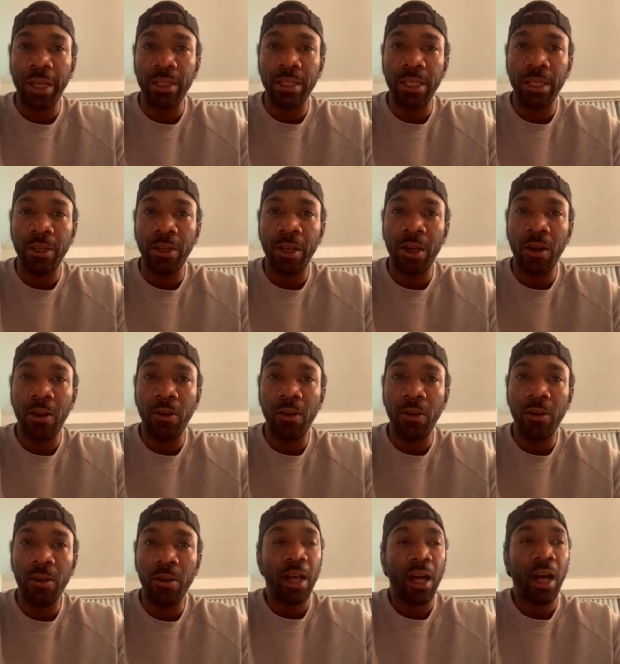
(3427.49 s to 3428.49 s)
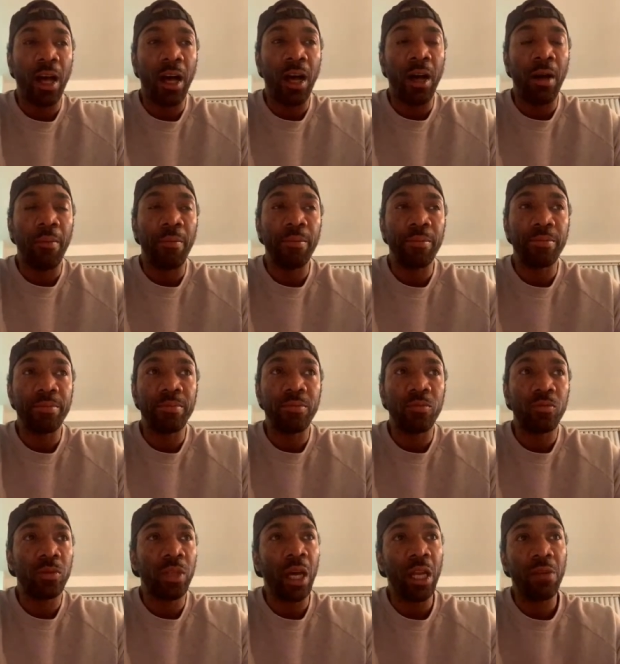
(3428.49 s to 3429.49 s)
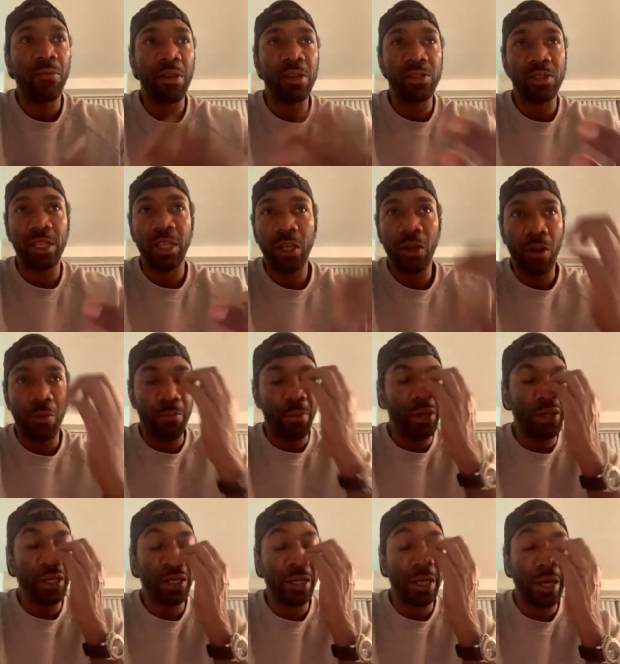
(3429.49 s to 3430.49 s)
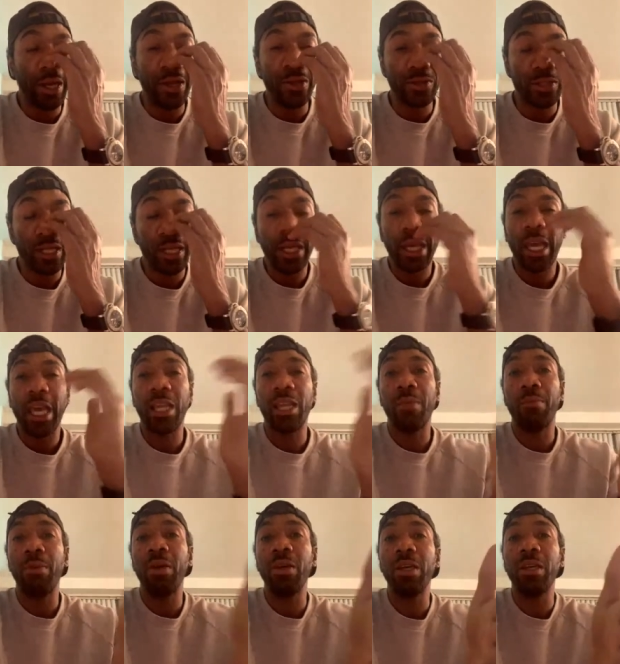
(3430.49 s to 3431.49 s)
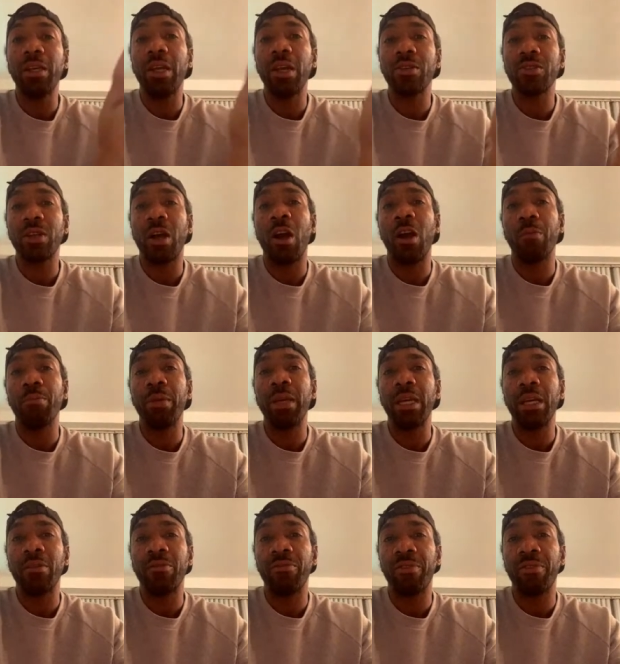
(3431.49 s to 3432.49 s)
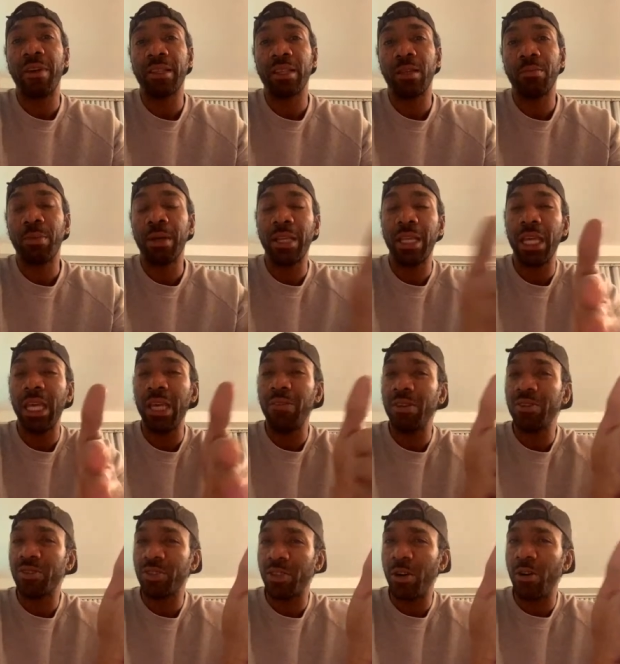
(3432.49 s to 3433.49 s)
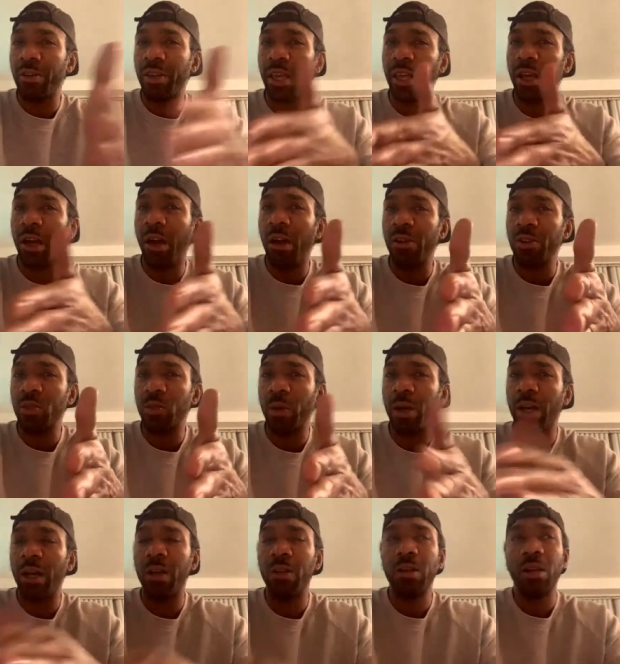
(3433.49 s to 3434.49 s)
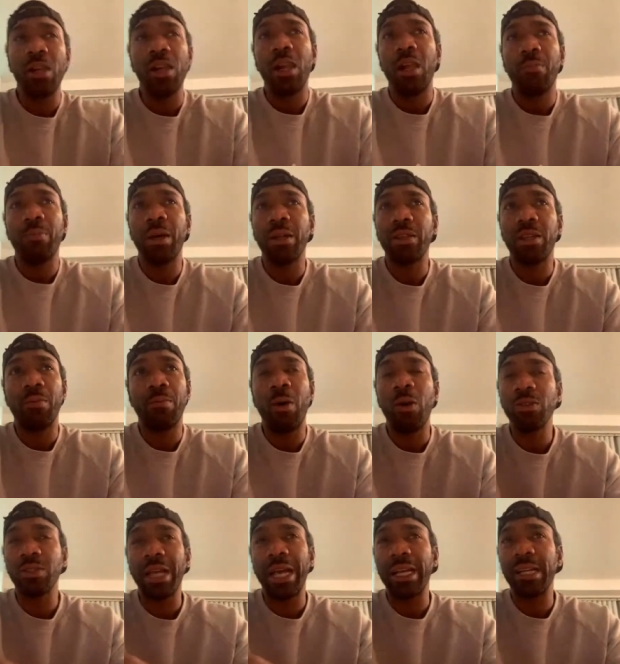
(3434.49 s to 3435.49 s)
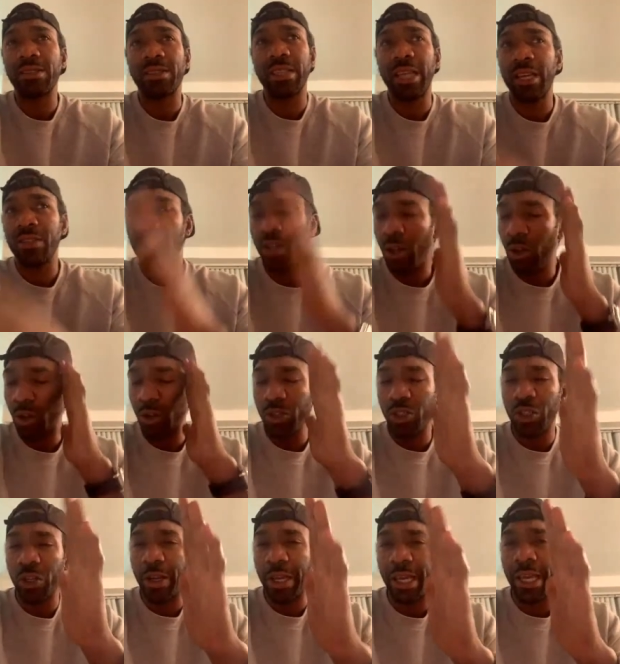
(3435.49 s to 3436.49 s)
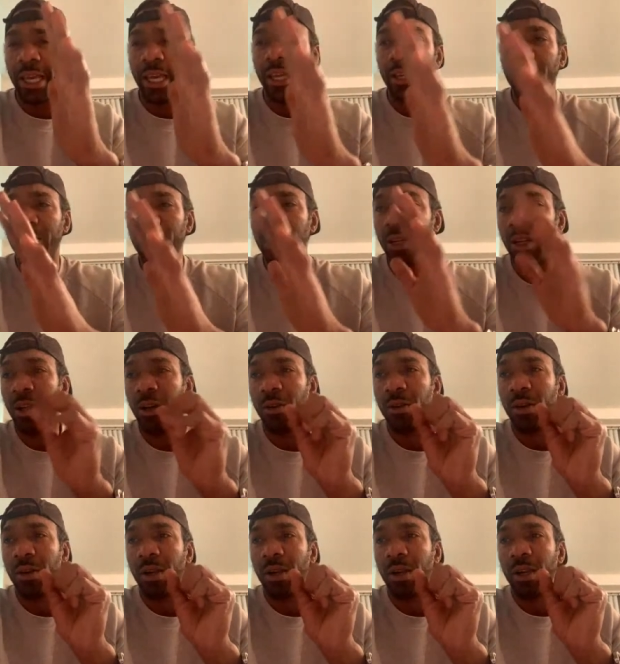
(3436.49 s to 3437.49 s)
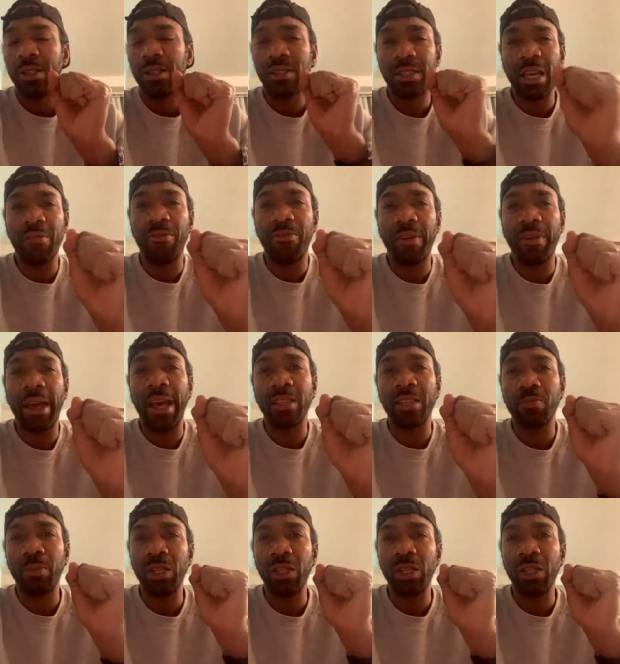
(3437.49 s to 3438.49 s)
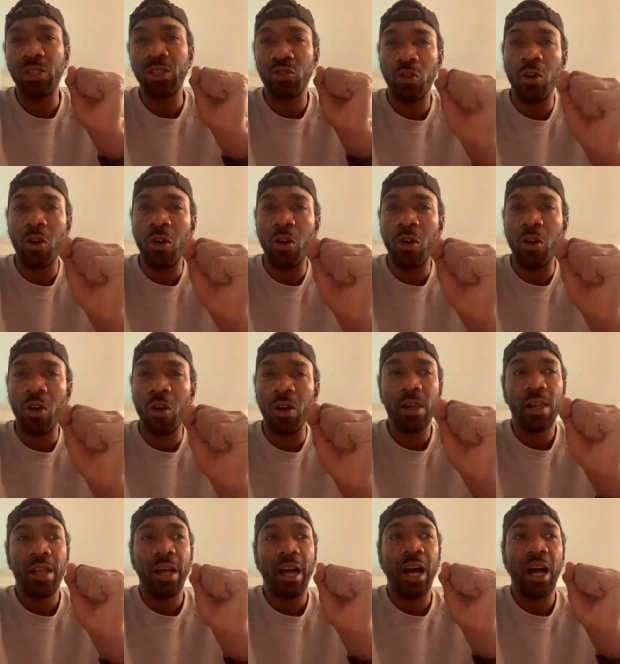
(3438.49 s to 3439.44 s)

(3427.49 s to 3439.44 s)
greatly, you know. None of us here are millionaires, and the millionaires aren't being affected, but even so, they are as well. But the most I could say is hold your head, you know, steadfast, be strong,